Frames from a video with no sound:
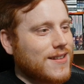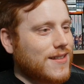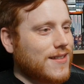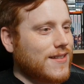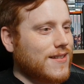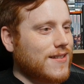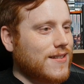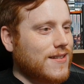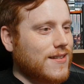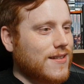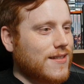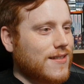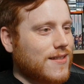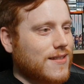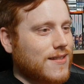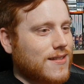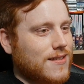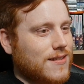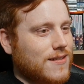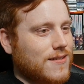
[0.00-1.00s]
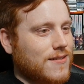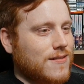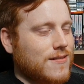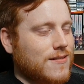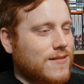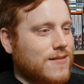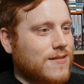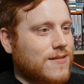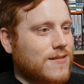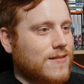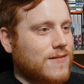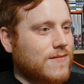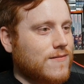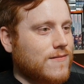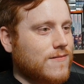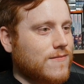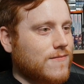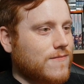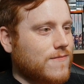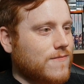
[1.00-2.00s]

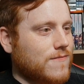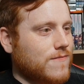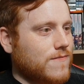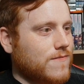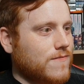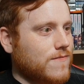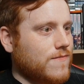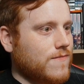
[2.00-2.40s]
Nobody speaks.